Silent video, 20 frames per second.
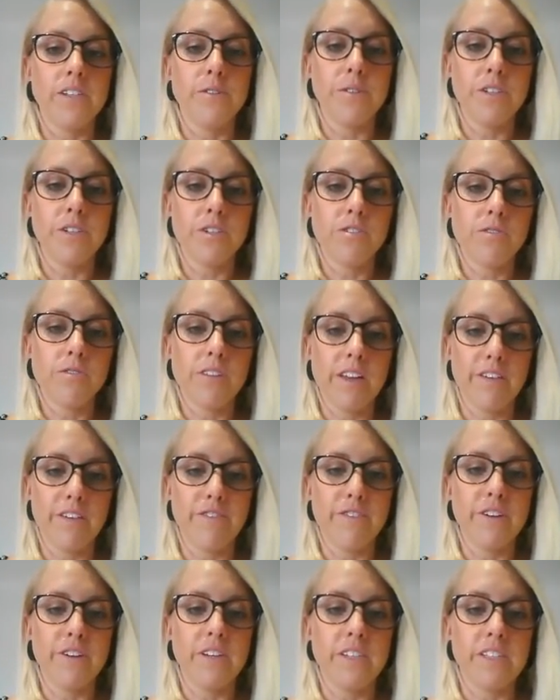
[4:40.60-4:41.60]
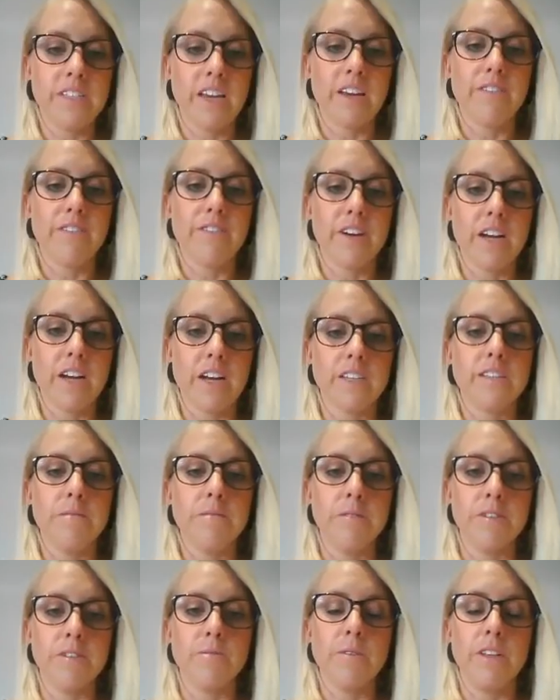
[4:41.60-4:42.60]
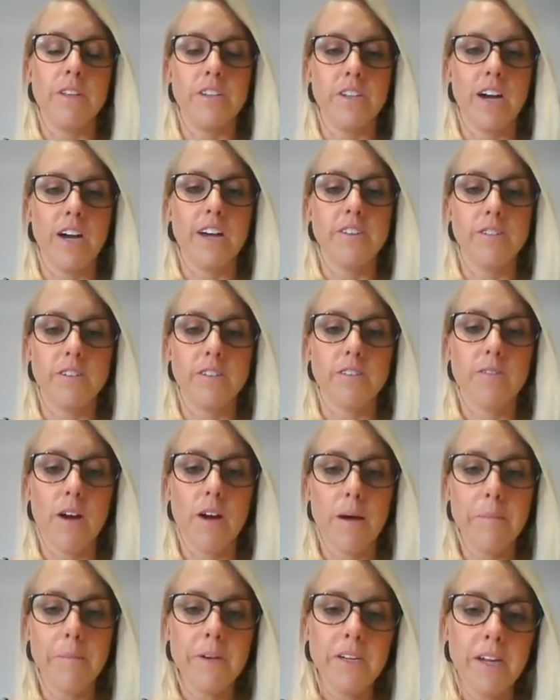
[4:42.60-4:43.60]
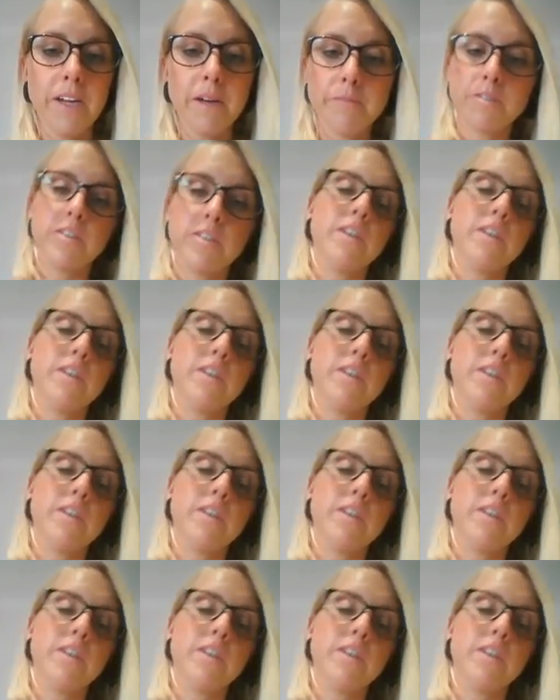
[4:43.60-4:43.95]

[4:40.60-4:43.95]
ensure their food is safe for customers with a dietary requirement. Yep,